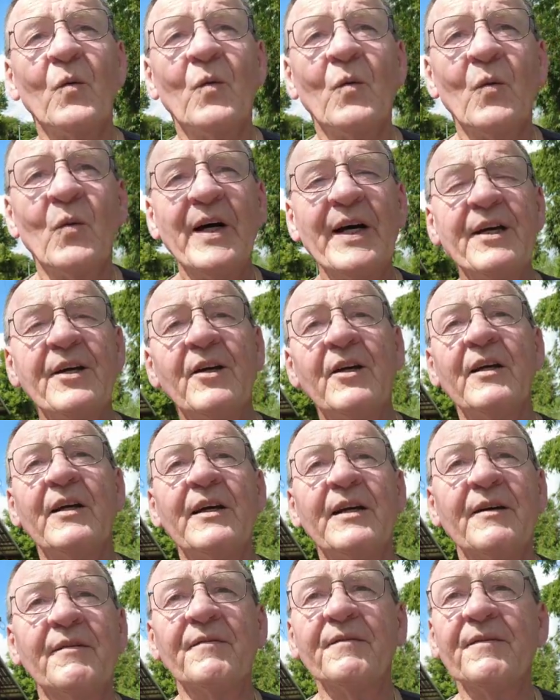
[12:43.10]
where you
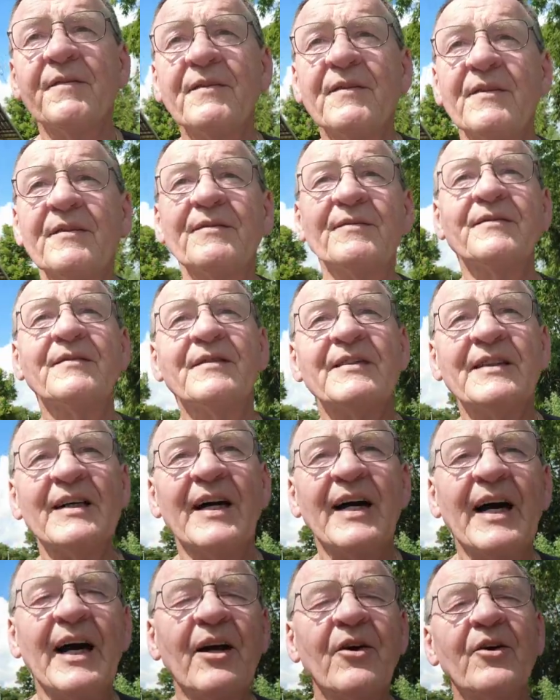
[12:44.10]
live,
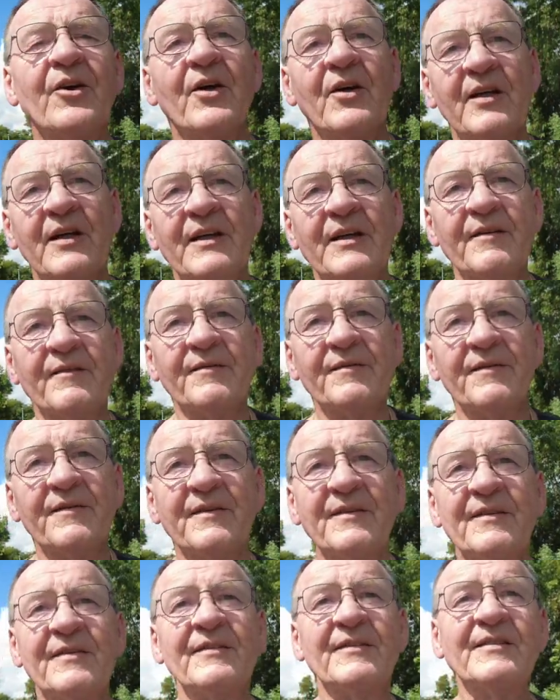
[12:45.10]
how you
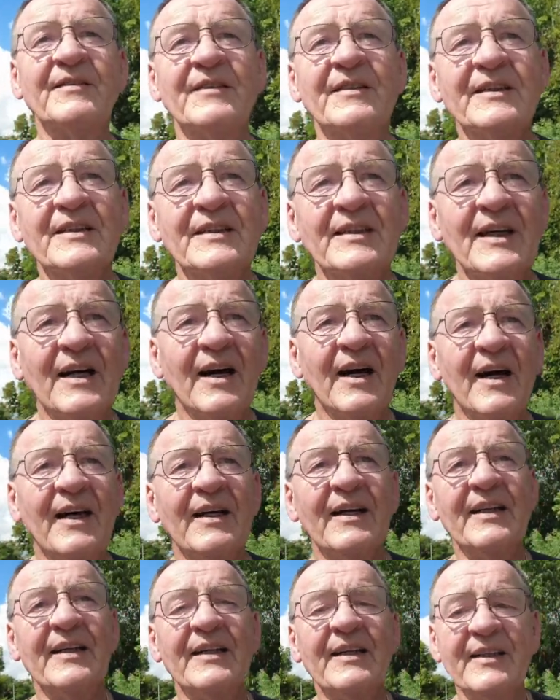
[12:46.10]
live,
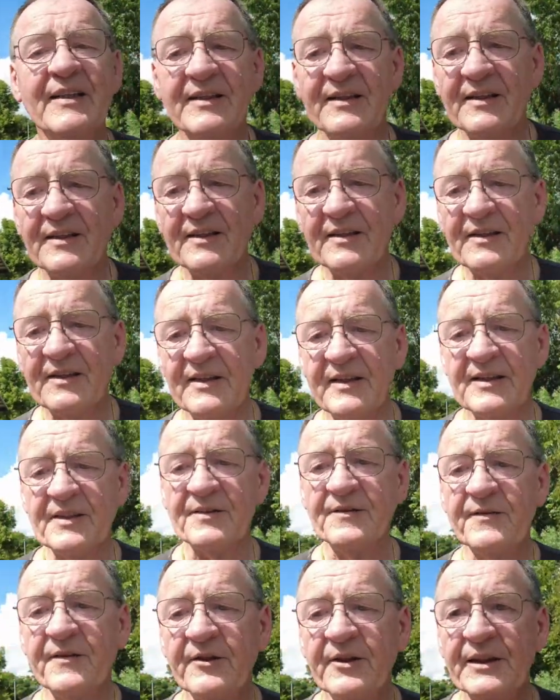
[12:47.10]

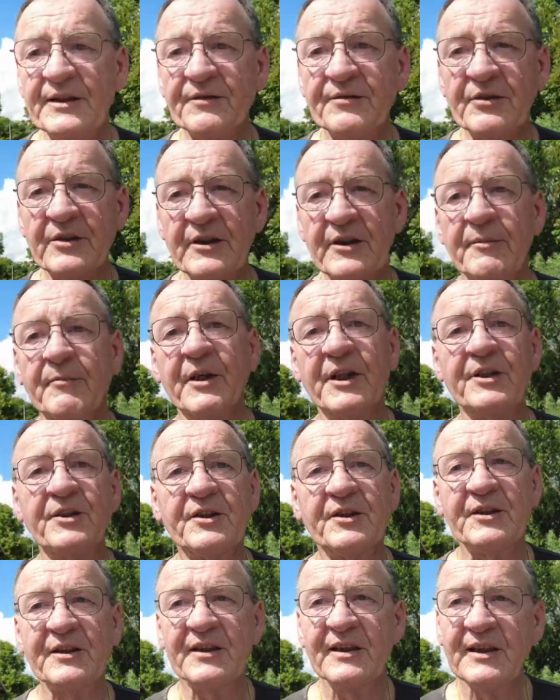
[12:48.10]
is very, very
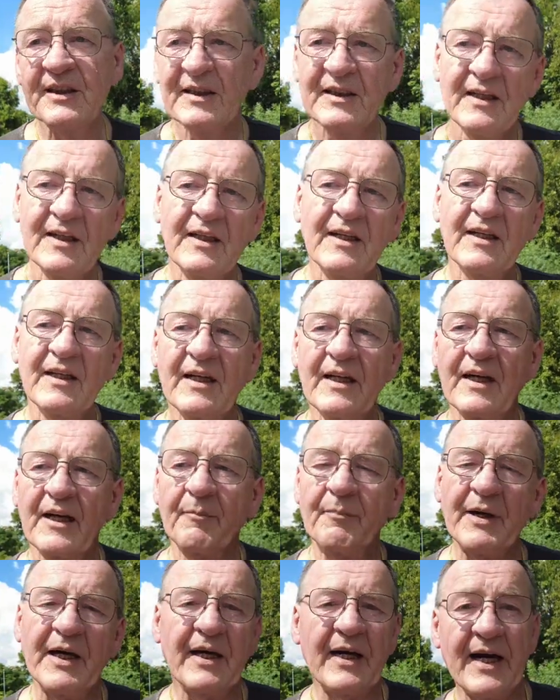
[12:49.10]
much
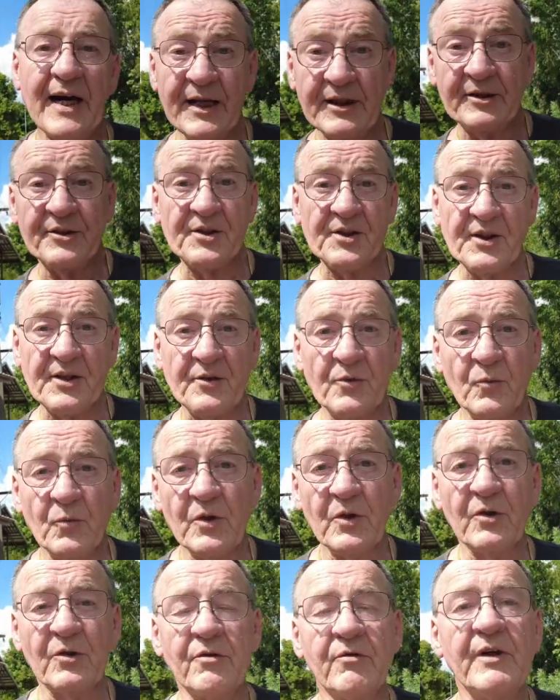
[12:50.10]
about how you see the
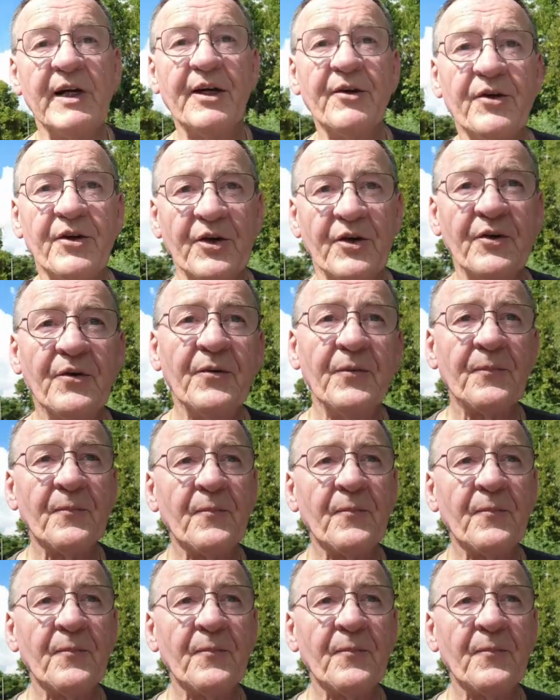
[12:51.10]
world around you.